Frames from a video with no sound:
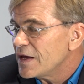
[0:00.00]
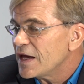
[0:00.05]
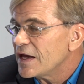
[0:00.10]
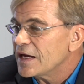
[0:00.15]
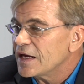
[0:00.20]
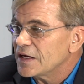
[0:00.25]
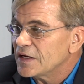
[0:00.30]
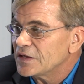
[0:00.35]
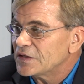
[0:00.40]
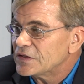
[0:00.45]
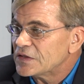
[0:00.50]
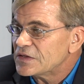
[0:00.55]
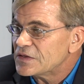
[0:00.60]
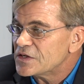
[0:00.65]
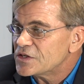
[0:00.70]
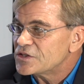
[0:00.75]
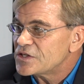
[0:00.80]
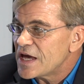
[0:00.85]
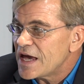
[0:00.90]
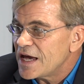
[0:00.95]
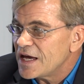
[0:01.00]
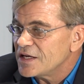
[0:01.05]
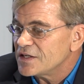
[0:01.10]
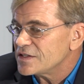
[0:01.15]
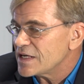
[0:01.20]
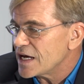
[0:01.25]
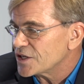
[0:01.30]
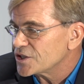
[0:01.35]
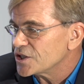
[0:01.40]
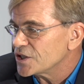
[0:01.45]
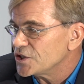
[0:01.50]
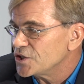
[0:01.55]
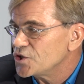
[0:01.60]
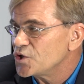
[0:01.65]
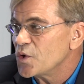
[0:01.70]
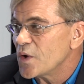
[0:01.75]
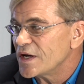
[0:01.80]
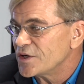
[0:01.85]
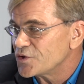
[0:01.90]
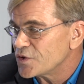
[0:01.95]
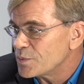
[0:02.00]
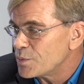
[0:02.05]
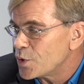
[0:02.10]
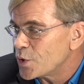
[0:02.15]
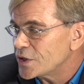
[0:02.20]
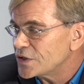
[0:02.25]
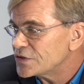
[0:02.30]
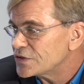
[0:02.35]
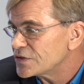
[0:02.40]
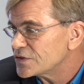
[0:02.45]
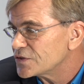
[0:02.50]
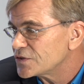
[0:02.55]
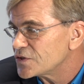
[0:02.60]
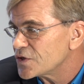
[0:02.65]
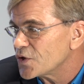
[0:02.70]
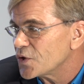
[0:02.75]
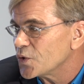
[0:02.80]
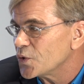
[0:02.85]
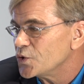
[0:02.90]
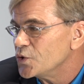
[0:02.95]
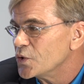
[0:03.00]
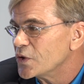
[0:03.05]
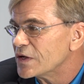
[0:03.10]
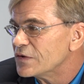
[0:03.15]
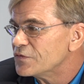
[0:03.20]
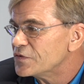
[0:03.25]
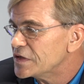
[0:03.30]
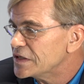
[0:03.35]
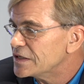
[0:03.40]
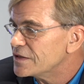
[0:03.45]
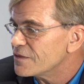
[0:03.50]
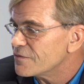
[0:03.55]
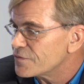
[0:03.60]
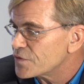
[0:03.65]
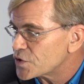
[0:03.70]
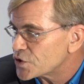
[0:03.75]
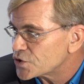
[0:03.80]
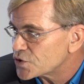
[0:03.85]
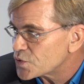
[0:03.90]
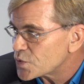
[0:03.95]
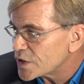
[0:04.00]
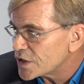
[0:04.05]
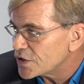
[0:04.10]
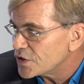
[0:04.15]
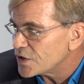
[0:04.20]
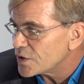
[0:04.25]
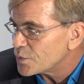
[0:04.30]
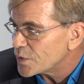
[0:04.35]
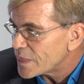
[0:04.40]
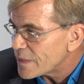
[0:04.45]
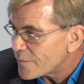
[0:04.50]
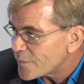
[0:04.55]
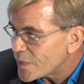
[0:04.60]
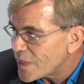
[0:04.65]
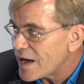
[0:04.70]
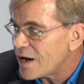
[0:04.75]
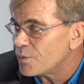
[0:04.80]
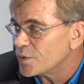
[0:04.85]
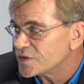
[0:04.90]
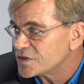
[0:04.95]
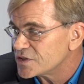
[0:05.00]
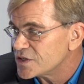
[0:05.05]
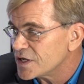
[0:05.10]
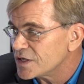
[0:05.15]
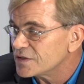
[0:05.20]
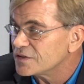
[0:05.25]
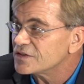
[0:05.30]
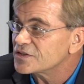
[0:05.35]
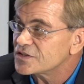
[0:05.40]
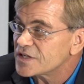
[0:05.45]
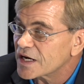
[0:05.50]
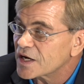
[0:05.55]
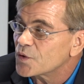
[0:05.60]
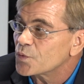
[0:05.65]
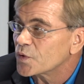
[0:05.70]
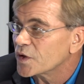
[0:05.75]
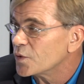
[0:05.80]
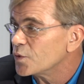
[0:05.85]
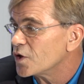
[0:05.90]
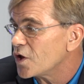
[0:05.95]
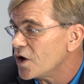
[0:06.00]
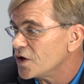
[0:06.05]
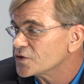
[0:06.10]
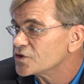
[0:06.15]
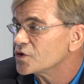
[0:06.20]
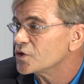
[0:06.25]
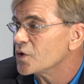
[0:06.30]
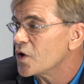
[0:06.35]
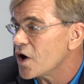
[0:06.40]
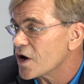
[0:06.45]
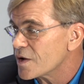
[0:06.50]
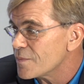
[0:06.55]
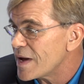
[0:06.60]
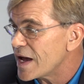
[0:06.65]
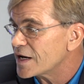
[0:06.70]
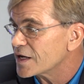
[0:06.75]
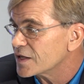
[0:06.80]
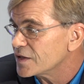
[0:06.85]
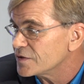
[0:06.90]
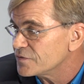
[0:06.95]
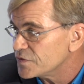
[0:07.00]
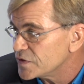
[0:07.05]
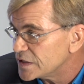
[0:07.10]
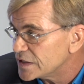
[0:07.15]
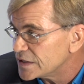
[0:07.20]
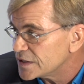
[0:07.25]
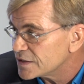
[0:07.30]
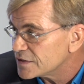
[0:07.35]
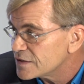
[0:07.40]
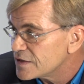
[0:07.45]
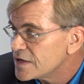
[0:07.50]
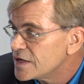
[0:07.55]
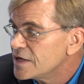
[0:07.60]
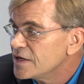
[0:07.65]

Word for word: And this has actually two entry points, so you can feed in the first reel, and when that one's done, the second reel will also automatically feed in,